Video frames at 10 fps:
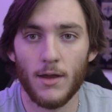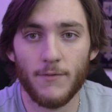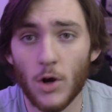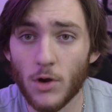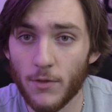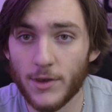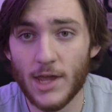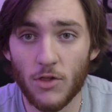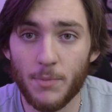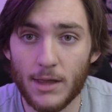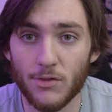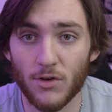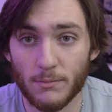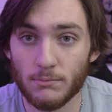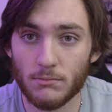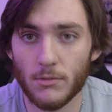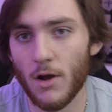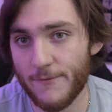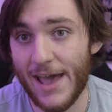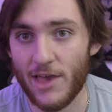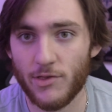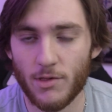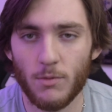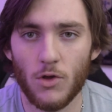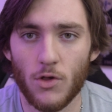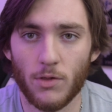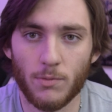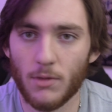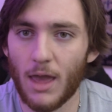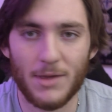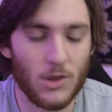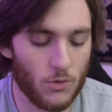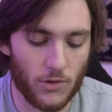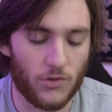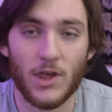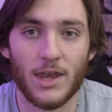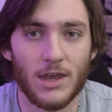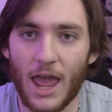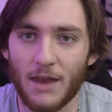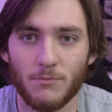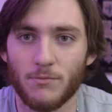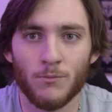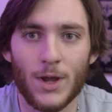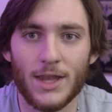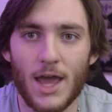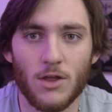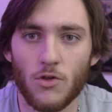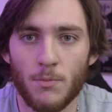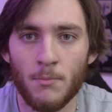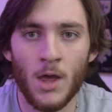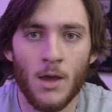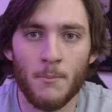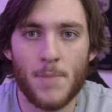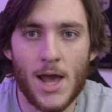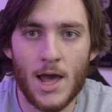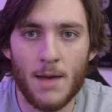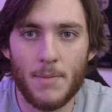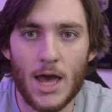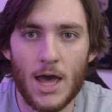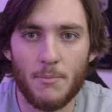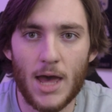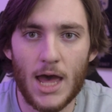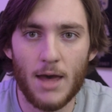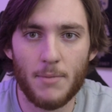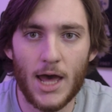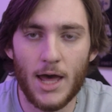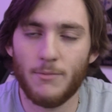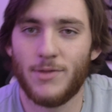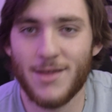If you don't know, the 10 speeds are fast. You just sit at red line. You just ba ba ba ba.